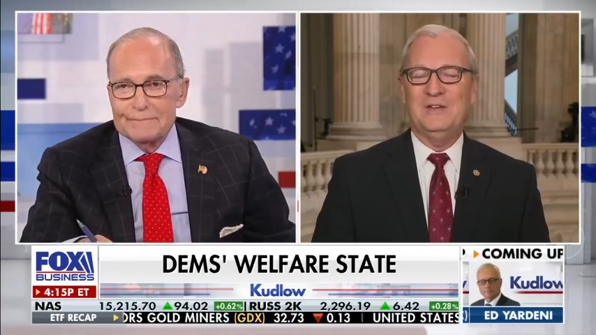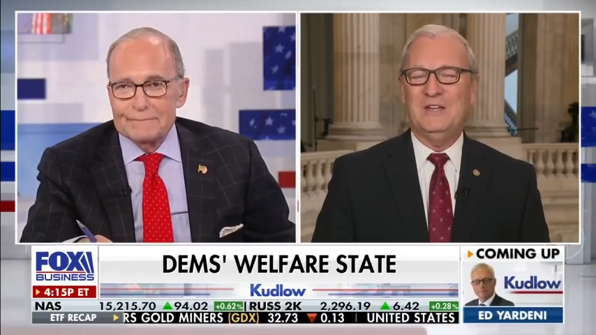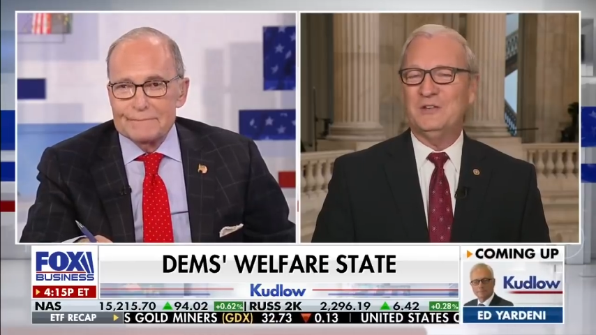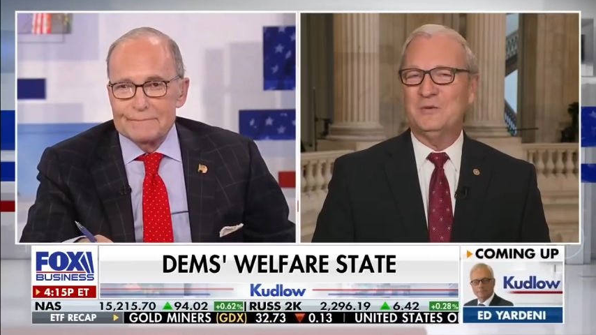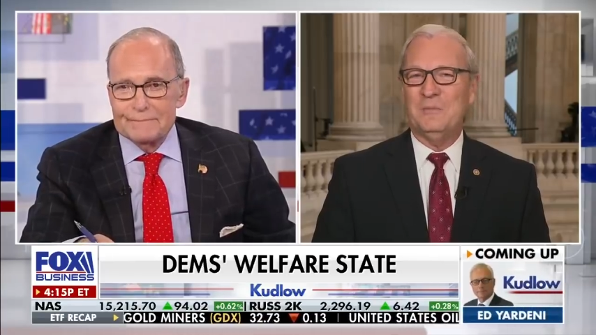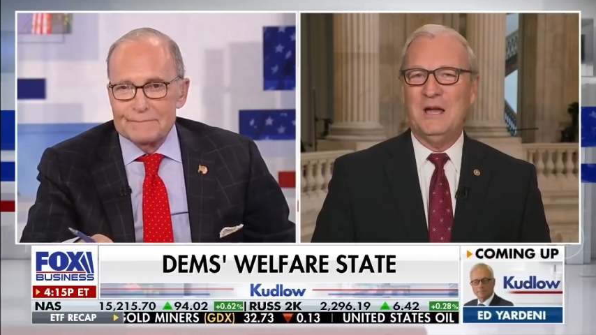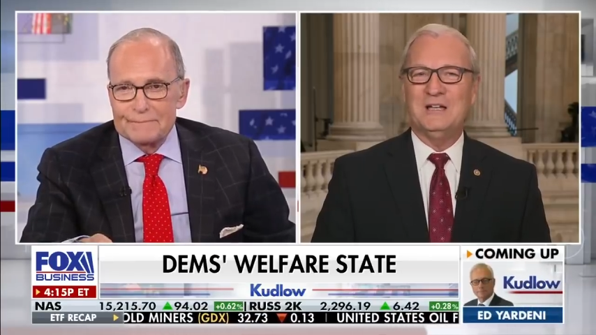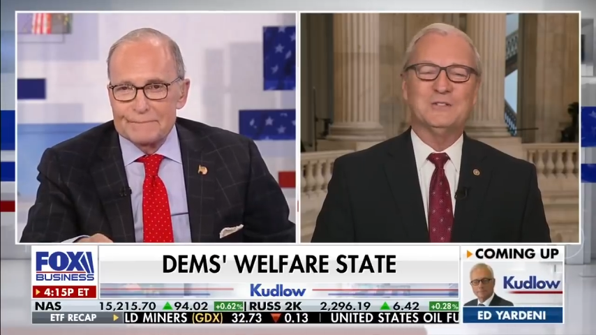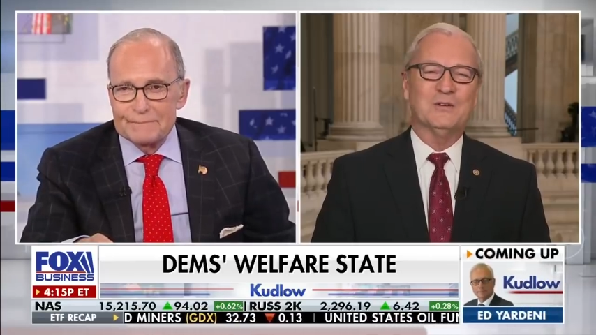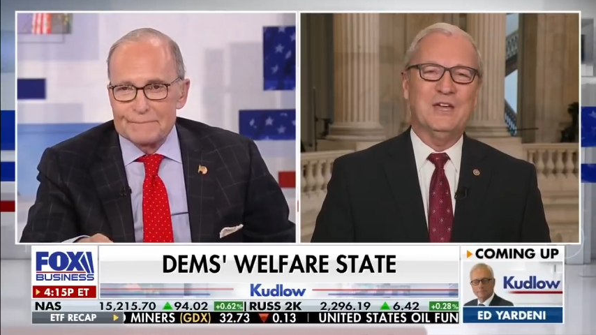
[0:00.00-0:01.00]
Speaker 1: he does
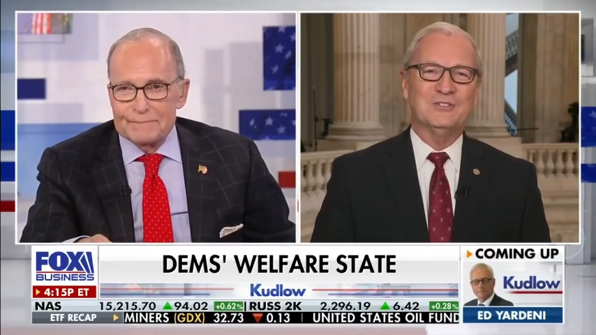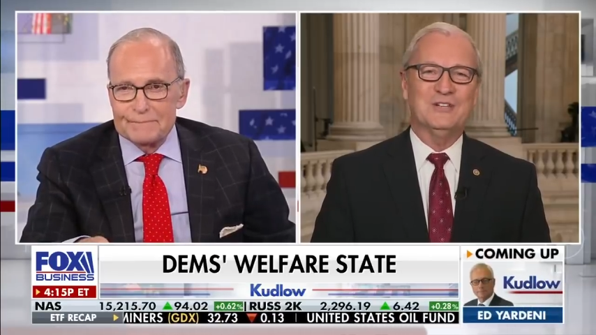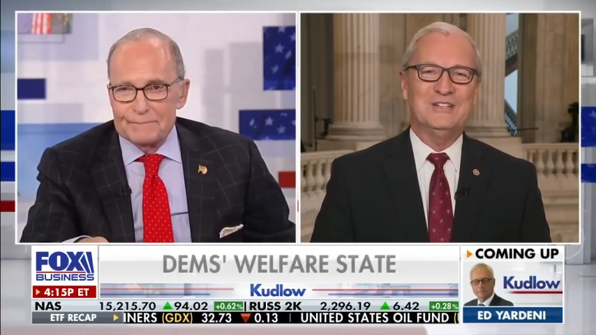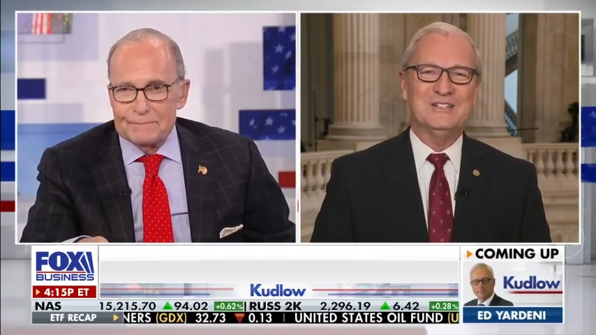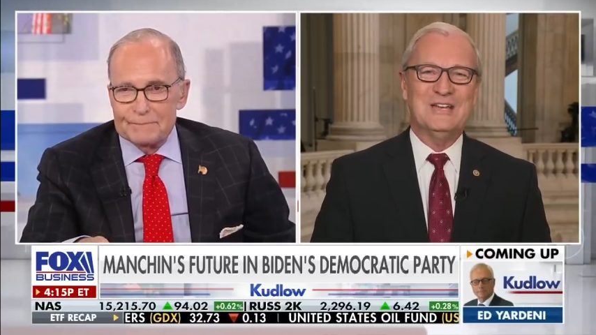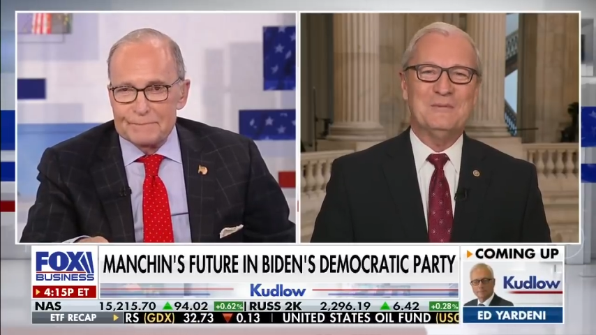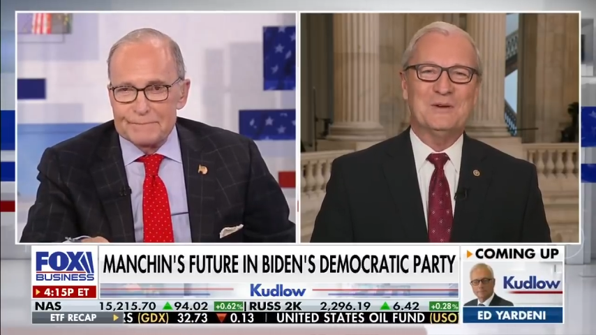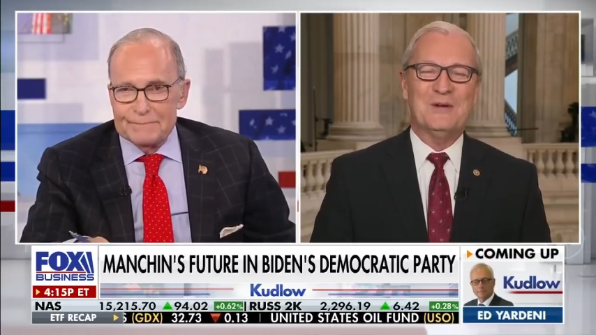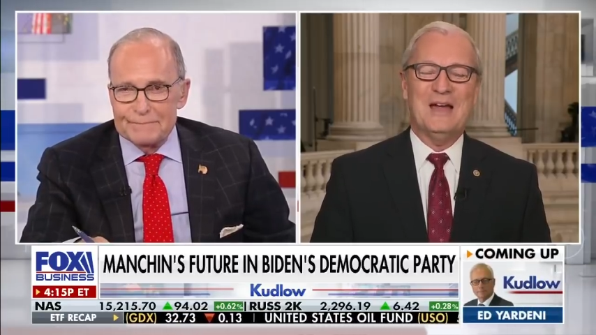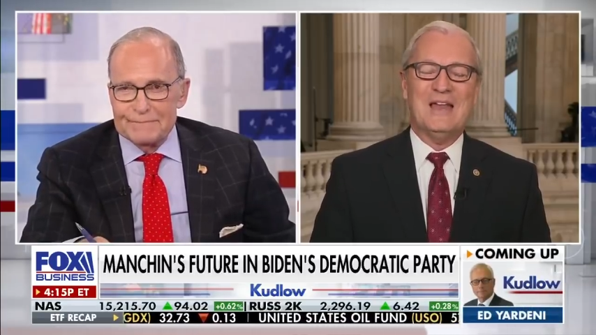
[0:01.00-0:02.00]
remind us occasionally he's a
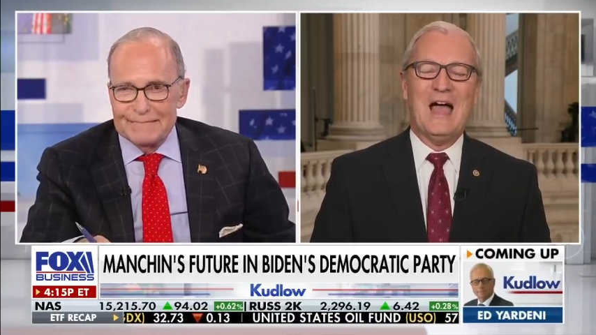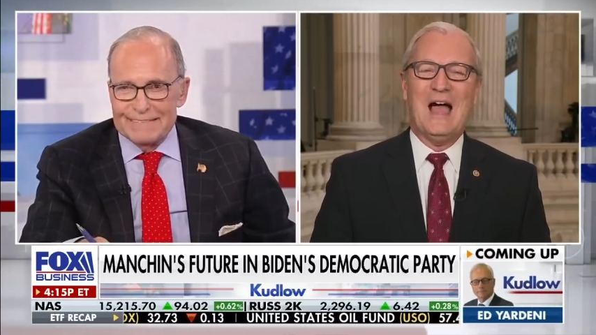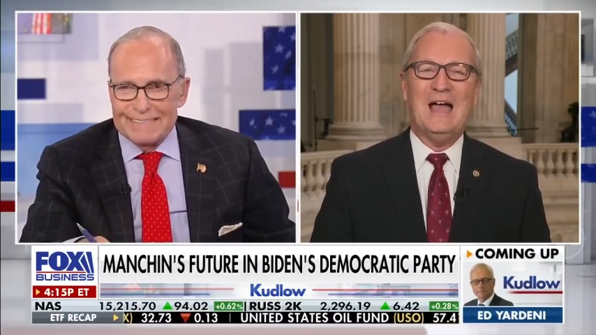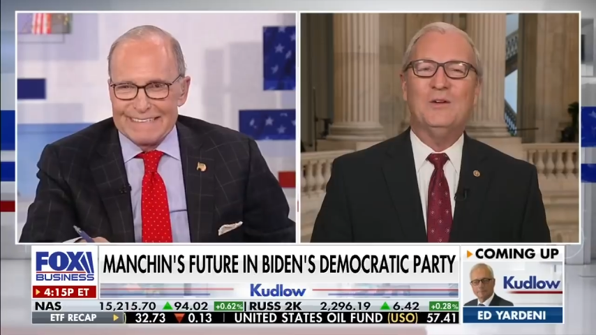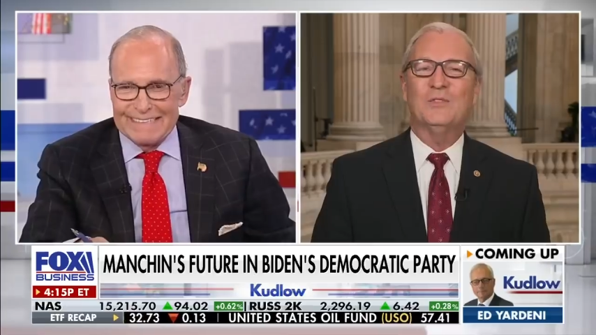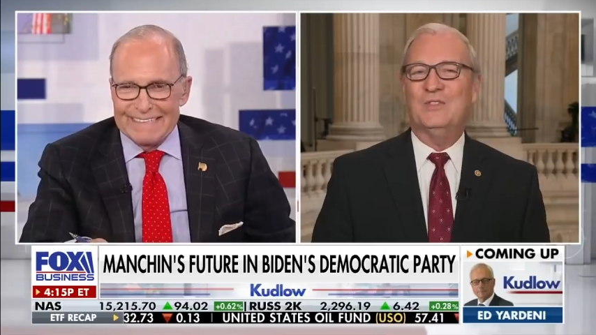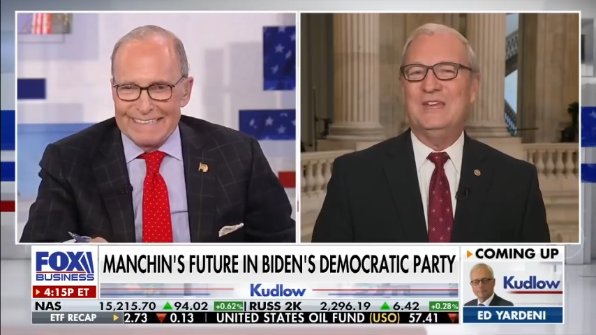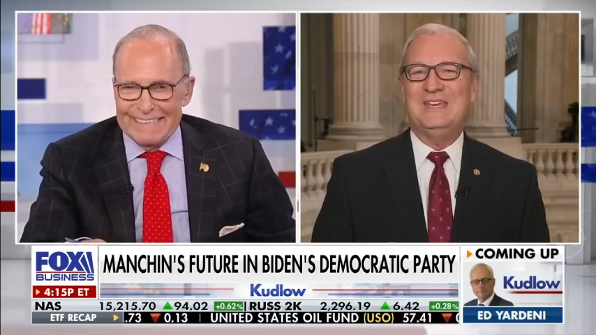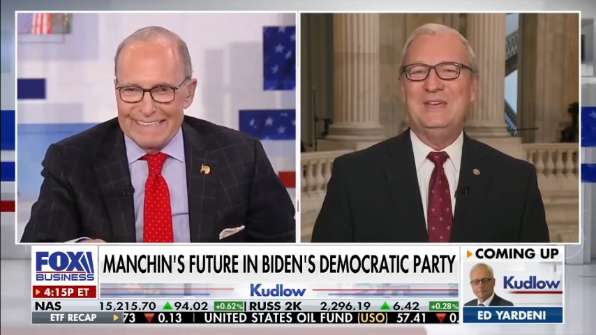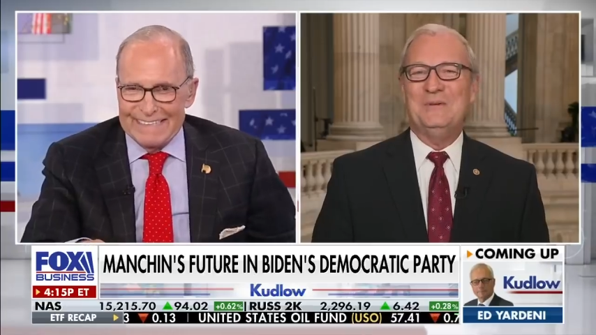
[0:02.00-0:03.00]
Democrat. I, I, don't
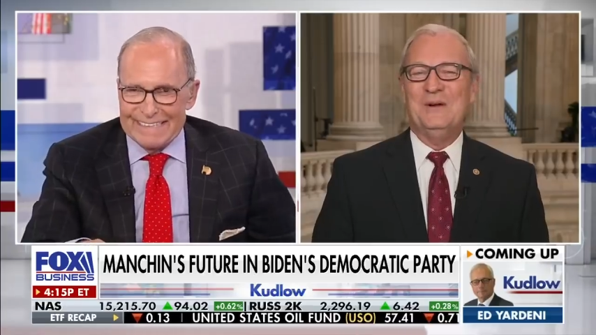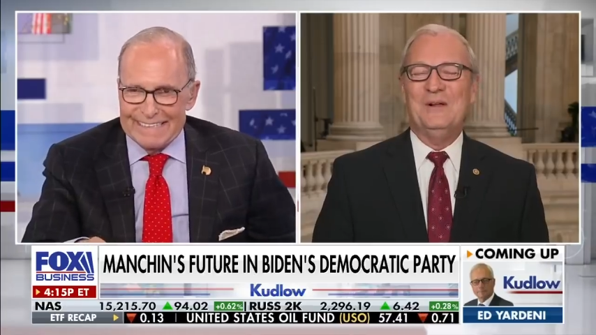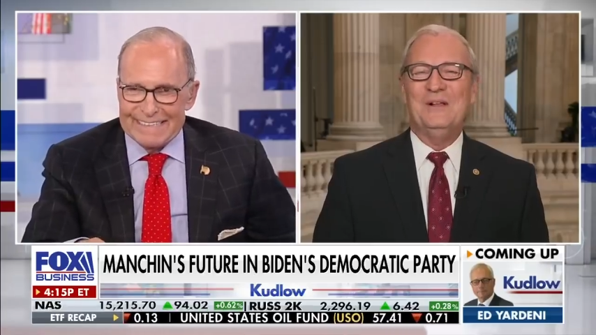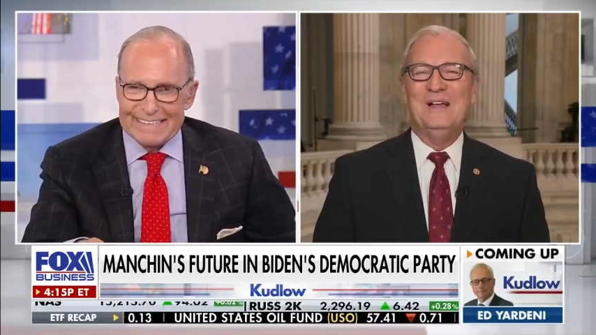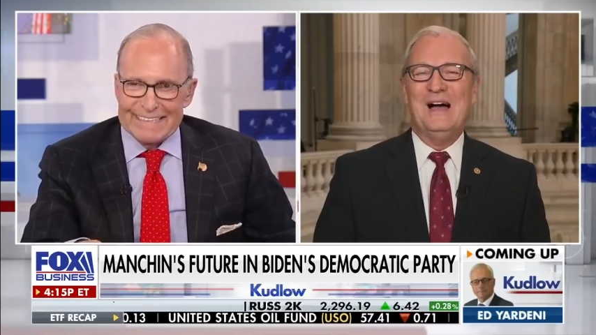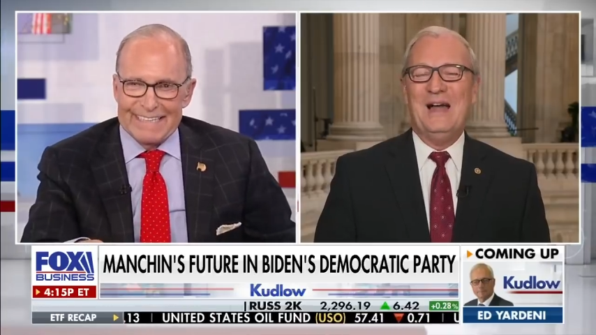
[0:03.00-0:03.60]
think he will.